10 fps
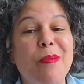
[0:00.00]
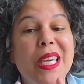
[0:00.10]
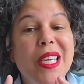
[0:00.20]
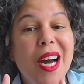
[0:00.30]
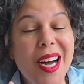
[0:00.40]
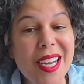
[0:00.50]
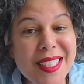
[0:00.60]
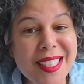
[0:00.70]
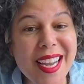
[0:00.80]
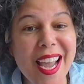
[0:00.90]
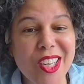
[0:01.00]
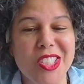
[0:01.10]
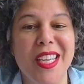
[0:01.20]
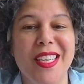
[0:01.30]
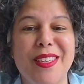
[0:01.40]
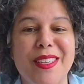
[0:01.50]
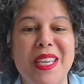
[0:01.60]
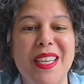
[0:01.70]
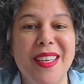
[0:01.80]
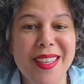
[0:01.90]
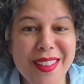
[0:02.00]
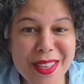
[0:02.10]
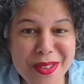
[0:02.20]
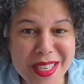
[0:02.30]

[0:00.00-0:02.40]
because I actually ended up eating the